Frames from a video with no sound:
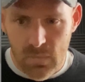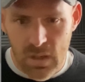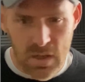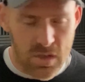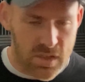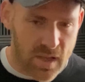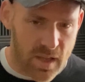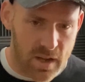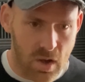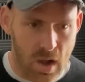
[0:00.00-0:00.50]

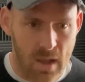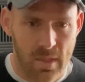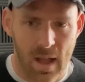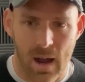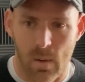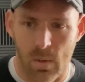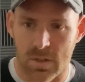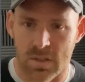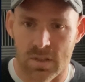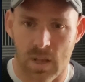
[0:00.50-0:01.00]
You just kind of know how the
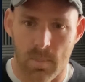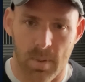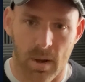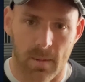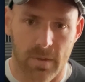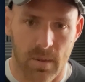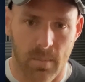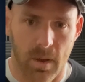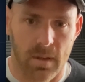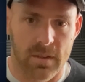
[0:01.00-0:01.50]
hours are shaping
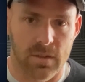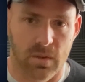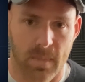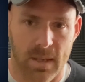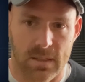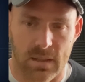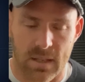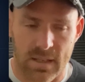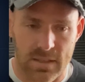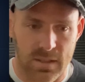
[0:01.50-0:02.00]
up for the month. So it
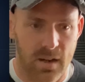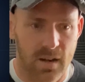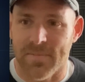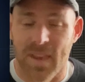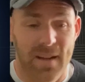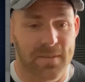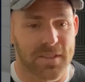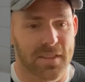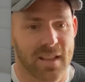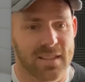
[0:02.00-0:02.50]
makes it easier.
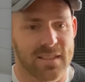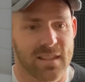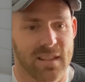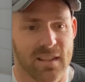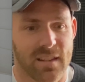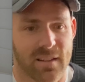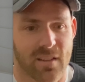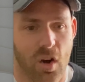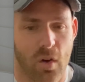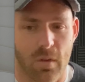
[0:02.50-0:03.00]
Yeah. So that's
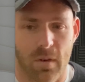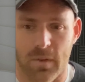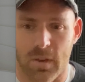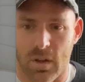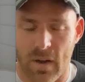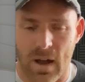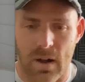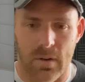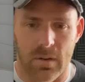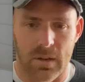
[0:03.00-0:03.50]
the
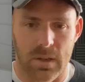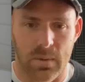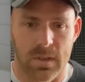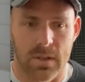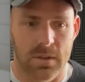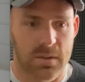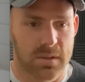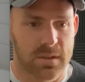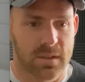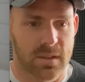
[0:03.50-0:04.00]
overview of how you would
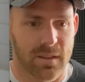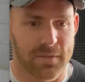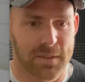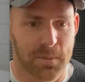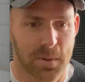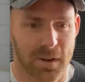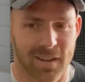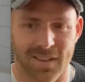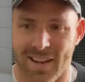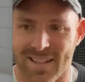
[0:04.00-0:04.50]
use
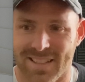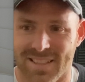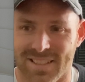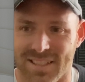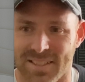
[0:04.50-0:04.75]
Lifted Work in your agency.